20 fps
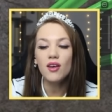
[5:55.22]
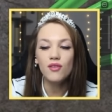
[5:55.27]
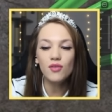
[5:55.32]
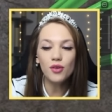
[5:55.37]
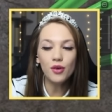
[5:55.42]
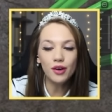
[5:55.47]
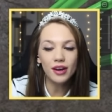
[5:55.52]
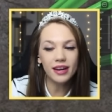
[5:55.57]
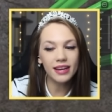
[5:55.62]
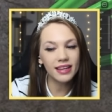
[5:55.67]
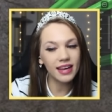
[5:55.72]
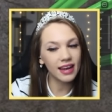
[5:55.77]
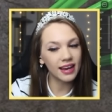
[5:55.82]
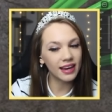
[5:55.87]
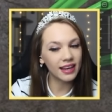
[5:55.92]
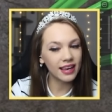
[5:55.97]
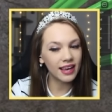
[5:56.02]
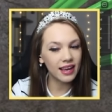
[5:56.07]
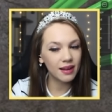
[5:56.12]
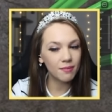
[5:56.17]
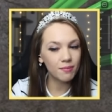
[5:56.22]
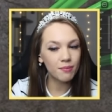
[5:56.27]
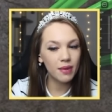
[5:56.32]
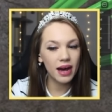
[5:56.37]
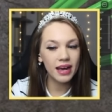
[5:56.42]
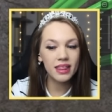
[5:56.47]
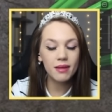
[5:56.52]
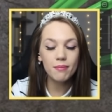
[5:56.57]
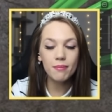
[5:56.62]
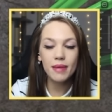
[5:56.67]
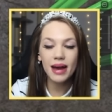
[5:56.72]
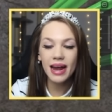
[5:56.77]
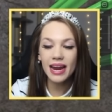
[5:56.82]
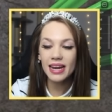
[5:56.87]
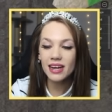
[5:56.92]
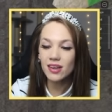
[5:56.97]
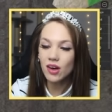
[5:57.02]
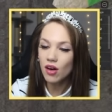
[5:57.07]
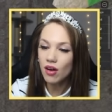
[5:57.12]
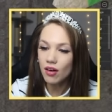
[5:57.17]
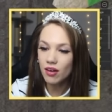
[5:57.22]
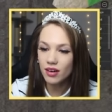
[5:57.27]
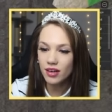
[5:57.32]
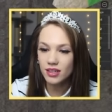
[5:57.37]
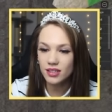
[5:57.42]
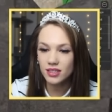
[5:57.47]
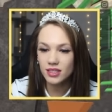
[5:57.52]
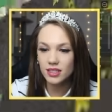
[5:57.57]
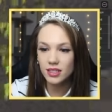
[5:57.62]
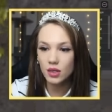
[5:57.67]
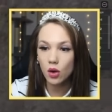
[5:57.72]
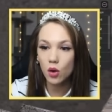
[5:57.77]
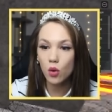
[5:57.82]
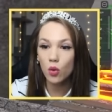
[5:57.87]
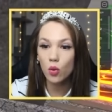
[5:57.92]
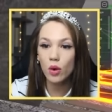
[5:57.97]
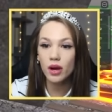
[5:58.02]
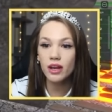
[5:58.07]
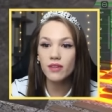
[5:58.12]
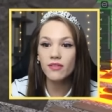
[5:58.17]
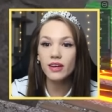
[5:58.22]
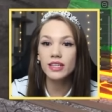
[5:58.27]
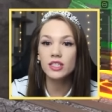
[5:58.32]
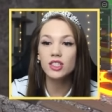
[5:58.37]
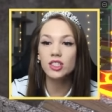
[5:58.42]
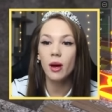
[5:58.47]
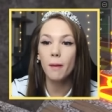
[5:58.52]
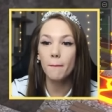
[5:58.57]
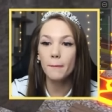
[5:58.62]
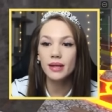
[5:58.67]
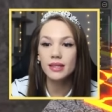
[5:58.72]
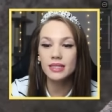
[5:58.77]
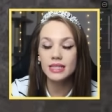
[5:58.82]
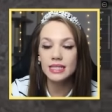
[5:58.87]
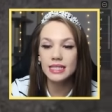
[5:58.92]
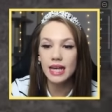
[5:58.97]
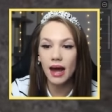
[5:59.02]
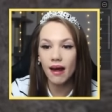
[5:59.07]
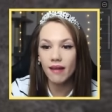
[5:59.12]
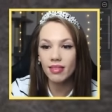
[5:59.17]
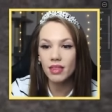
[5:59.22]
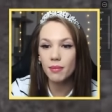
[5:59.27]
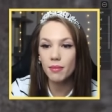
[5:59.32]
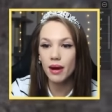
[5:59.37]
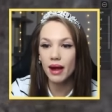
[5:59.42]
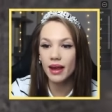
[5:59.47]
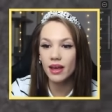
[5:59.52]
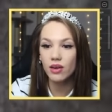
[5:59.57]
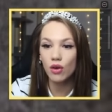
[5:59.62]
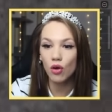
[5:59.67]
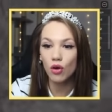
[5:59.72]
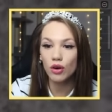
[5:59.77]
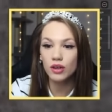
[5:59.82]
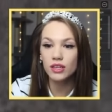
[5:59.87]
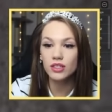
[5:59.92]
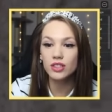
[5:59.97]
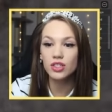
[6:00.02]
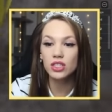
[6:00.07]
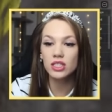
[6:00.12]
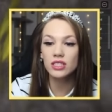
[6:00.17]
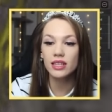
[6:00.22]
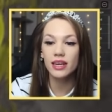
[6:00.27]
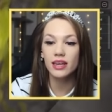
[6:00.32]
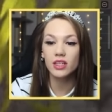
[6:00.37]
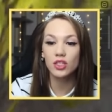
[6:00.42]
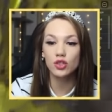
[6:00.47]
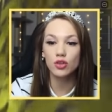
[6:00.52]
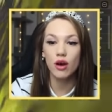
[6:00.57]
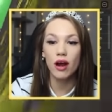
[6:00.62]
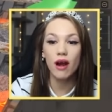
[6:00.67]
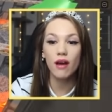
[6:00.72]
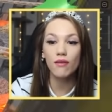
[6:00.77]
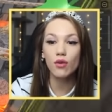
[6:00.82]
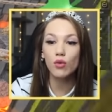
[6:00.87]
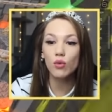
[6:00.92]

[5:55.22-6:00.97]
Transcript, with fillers: Avoid getting hit by the mine carts. Oh, what if I jump inside the mine cart and just like drive